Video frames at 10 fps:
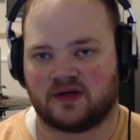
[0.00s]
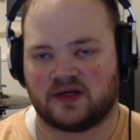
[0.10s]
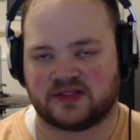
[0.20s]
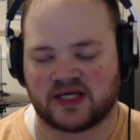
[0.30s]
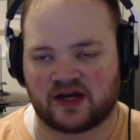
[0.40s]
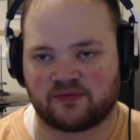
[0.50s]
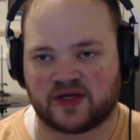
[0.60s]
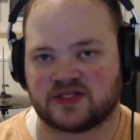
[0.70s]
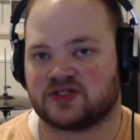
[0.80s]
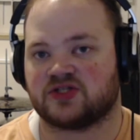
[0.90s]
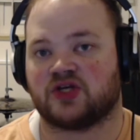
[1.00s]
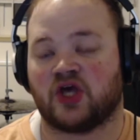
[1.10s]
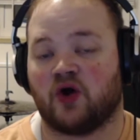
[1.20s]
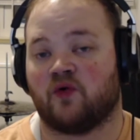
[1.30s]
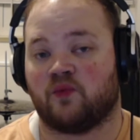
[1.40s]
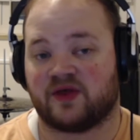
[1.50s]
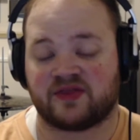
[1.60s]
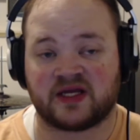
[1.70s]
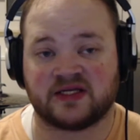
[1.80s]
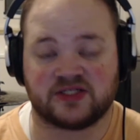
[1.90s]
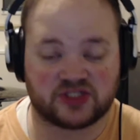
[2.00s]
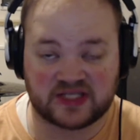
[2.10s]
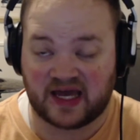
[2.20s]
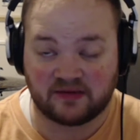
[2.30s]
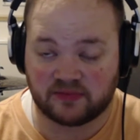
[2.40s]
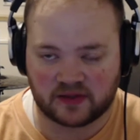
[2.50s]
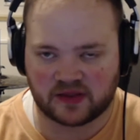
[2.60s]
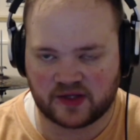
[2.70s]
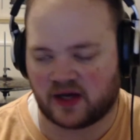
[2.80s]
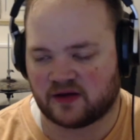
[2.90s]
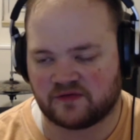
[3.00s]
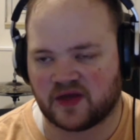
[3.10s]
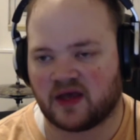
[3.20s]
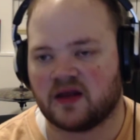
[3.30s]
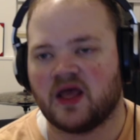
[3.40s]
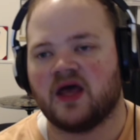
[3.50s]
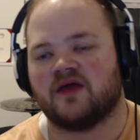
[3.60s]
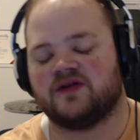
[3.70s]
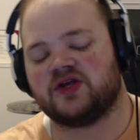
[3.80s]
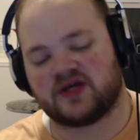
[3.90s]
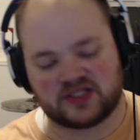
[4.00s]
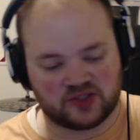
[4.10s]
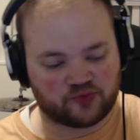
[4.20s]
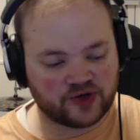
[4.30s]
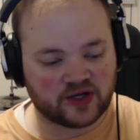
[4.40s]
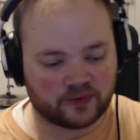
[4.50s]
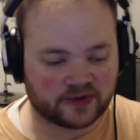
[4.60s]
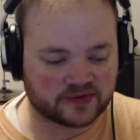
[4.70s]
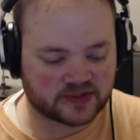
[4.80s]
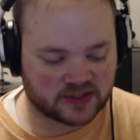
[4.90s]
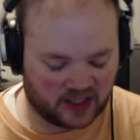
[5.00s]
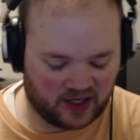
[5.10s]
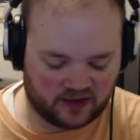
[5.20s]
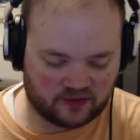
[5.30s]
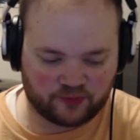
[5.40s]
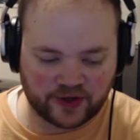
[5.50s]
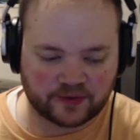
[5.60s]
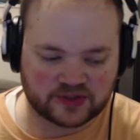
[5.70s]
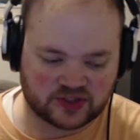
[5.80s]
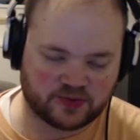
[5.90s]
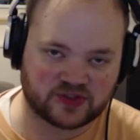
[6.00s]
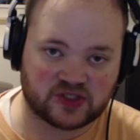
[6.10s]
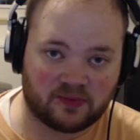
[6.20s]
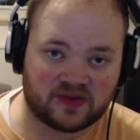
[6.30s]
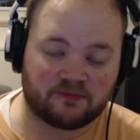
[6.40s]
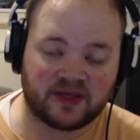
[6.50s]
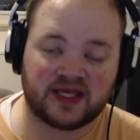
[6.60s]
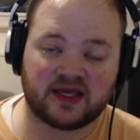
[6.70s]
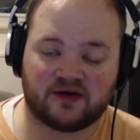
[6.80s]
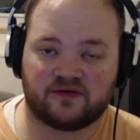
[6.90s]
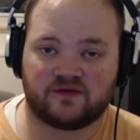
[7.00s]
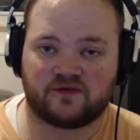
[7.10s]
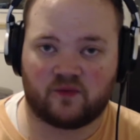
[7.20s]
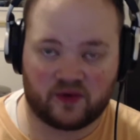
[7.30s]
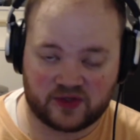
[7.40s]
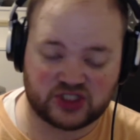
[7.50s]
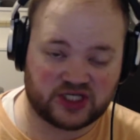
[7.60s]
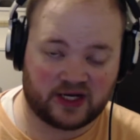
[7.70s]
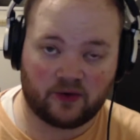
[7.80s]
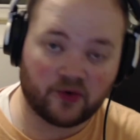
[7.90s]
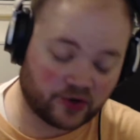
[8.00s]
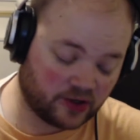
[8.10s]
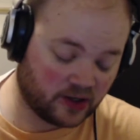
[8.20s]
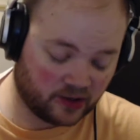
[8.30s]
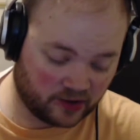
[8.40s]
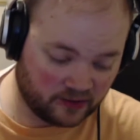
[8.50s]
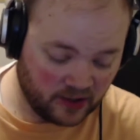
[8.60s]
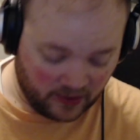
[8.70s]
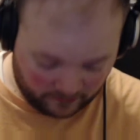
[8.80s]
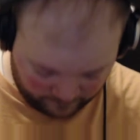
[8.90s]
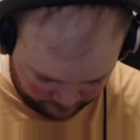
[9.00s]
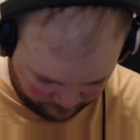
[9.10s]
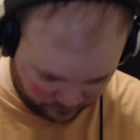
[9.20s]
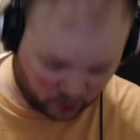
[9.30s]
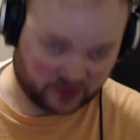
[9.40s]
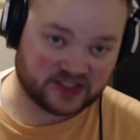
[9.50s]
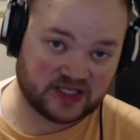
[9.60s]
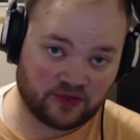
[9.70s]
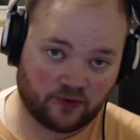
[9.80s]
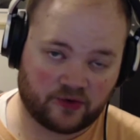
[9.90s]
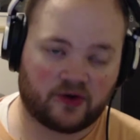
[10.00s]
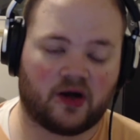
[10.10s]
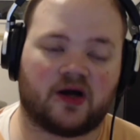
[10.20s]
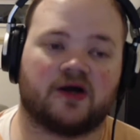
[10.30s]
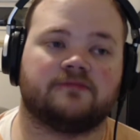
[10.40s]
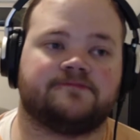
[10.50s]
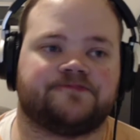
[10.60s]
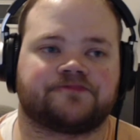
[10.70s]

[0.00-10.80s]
a ton of places to go with it because it just hadn't been thought of yet. And then you get to the prequels, and the prequels are supposed to be the peak of where the Jedi Order are, where the Sith Order are.